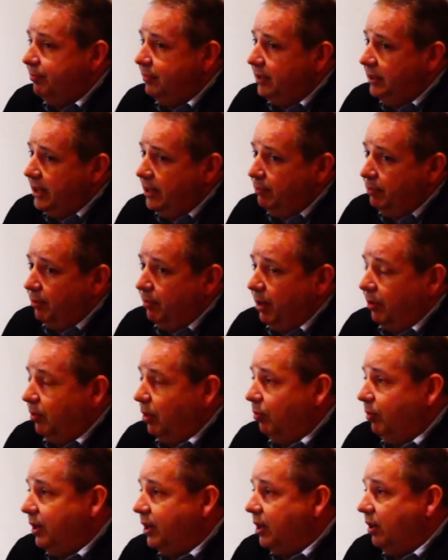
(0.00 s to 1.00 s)
implement
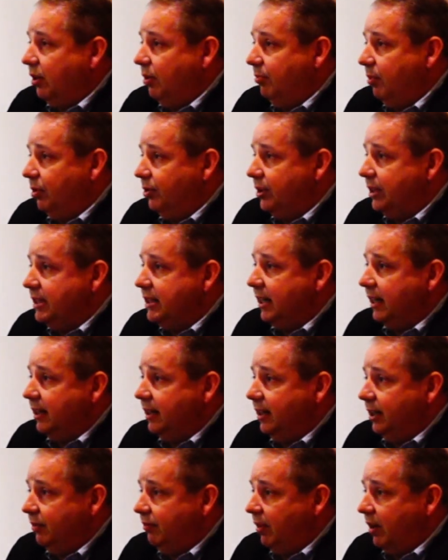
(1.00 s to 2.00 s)
what we call a
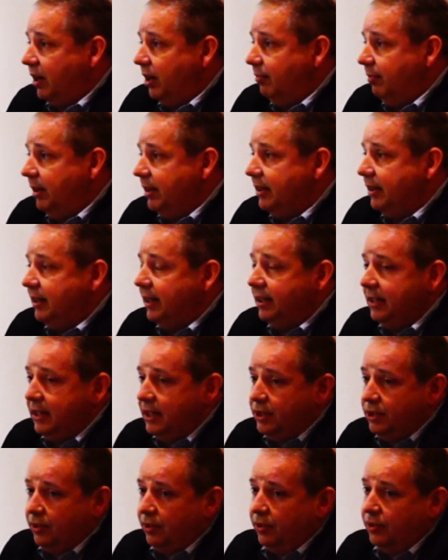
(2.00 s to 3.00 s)
multi-tenant environment, and then
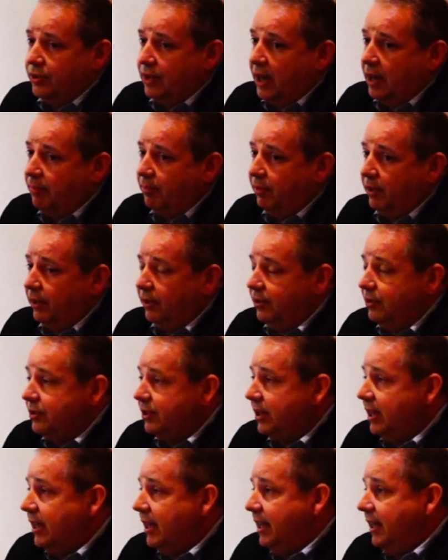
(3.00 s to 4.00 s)
each of those
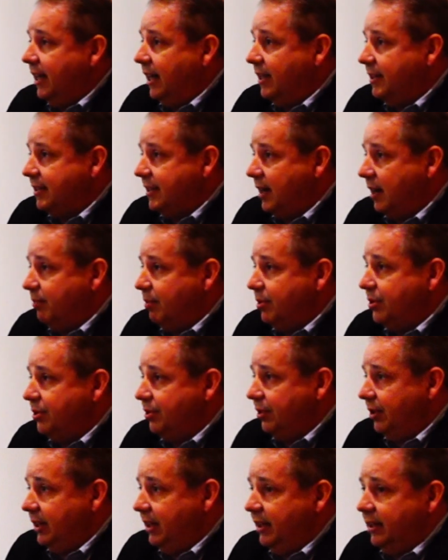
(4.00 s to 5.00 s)
operators has an
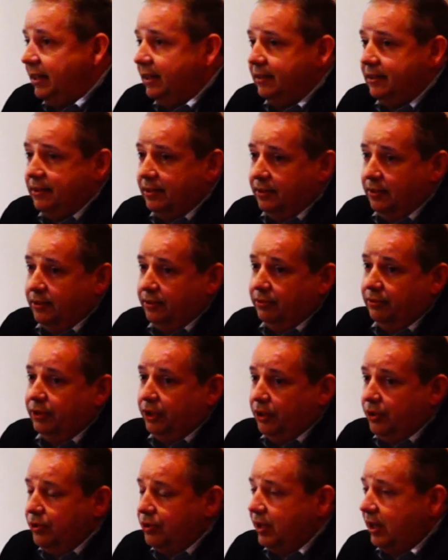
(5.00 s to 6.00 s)
opportunity to
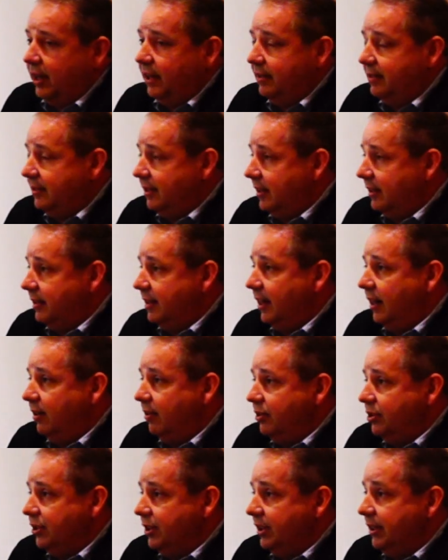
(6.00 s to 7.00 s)
use that
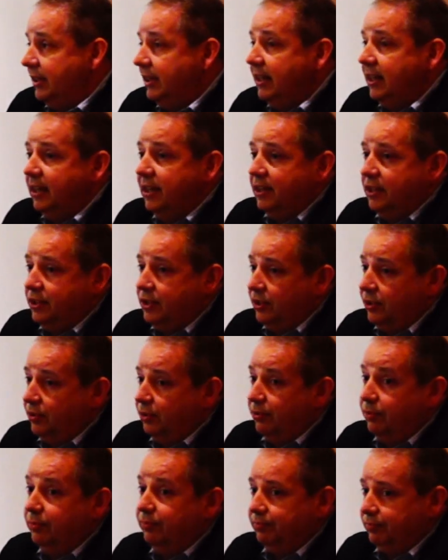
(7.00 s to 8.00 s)
technology
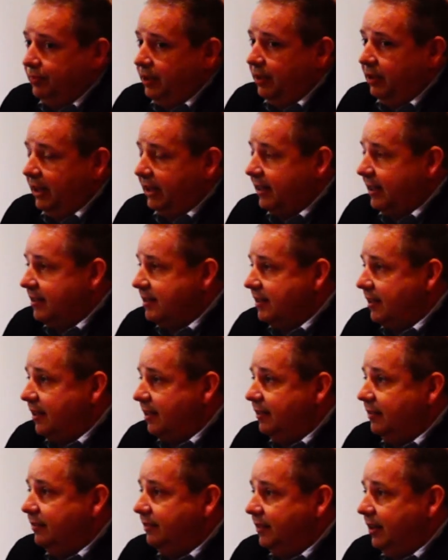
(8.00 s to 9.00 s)
to, like I
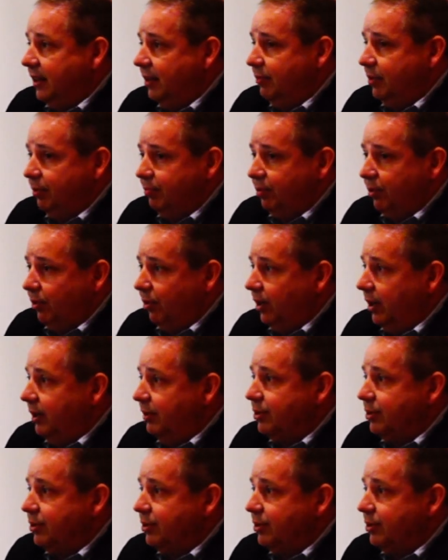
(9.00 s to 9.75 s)
said, deploy